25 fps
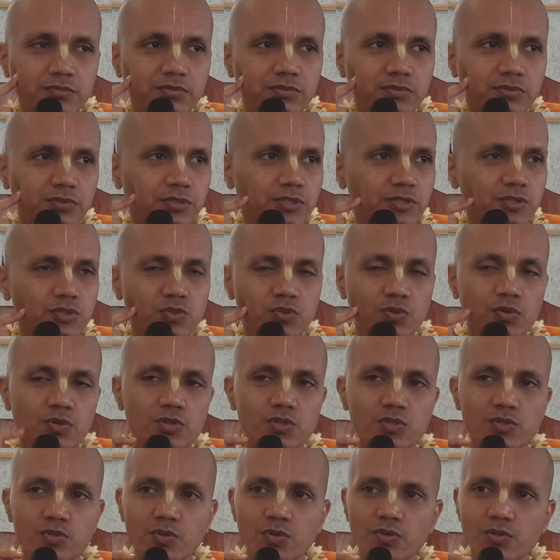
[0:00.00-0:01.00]
So then
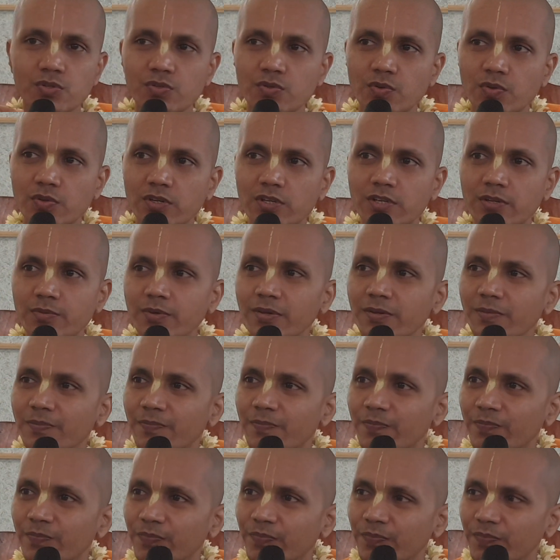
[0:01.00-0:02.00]
slowly he may
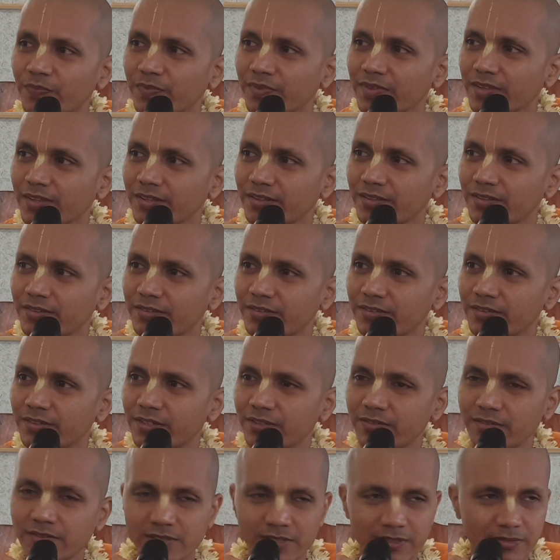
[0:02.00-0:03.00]

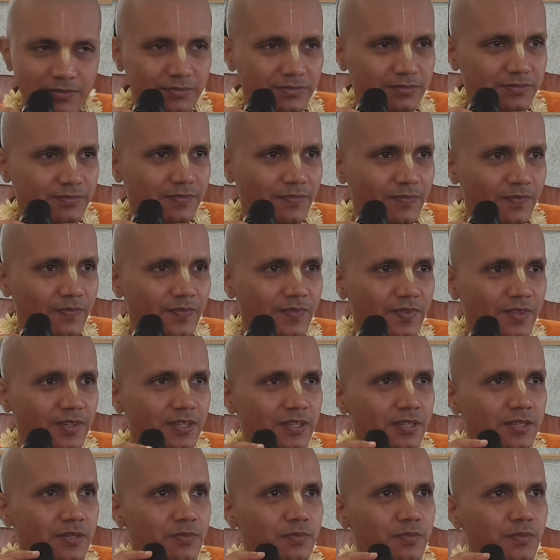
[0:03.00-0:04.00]
give it up.
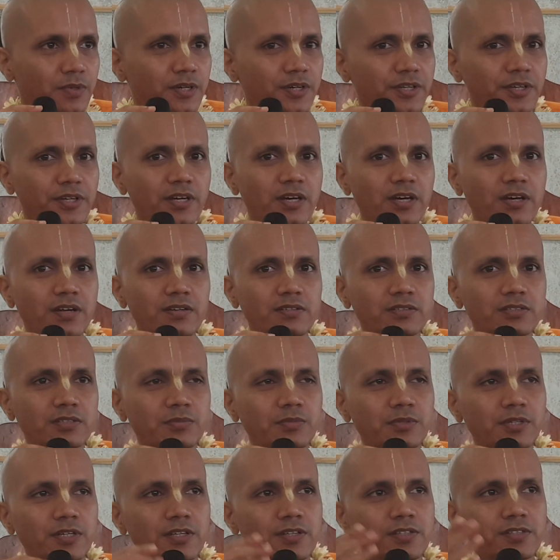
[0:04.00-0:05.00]
But here
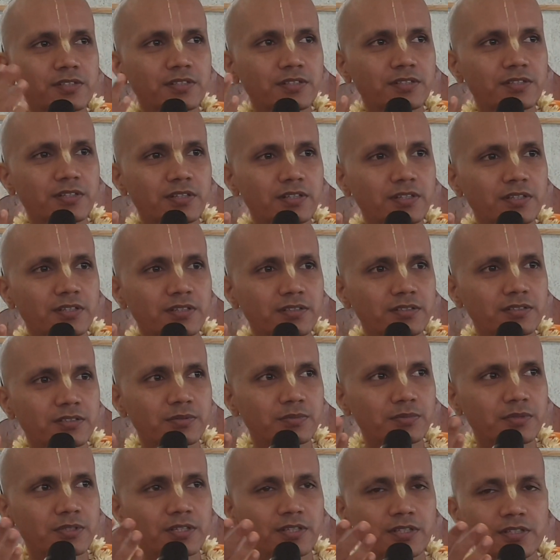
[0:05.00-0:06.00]
somebody is killing,
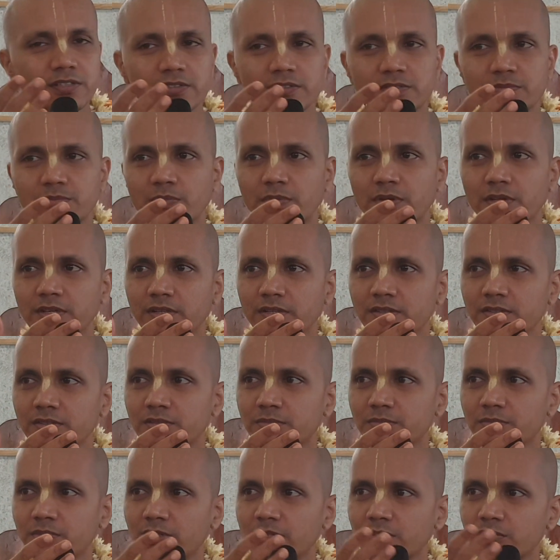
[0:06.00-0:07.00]
somebody is buying,
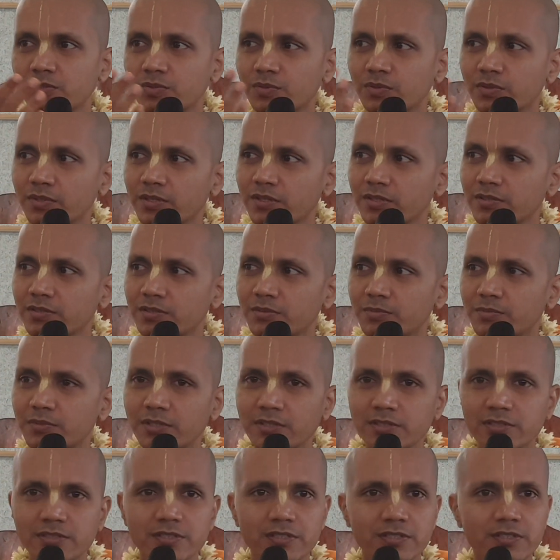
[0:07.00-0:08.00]
somebody is cooking, somebody
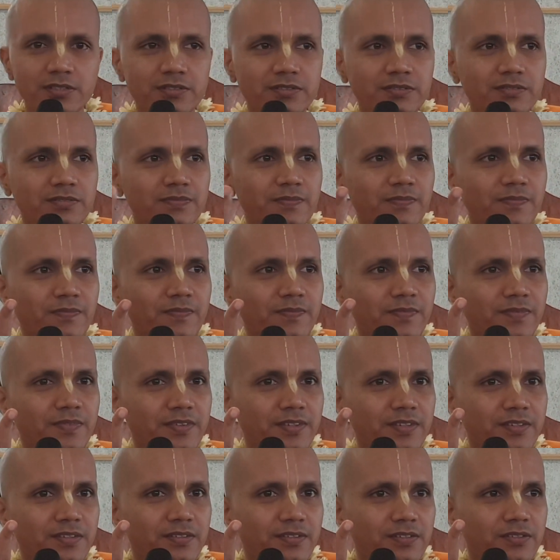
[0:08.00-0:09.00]
is eating.
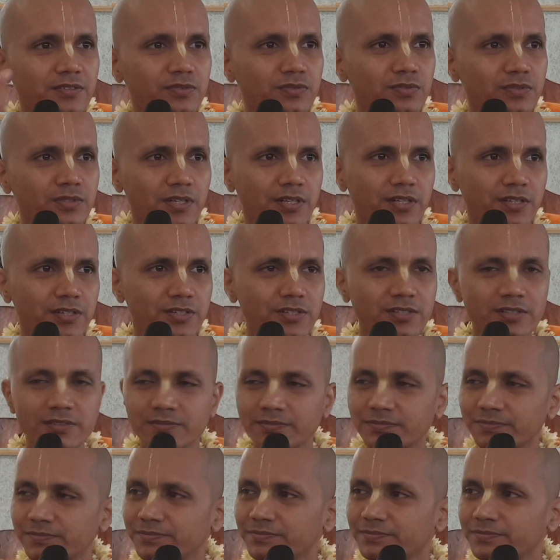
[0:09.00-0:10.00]
There is no
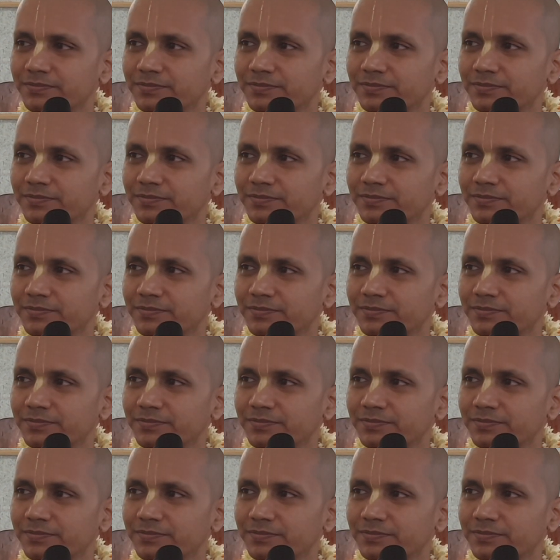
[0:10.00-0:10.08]
connection.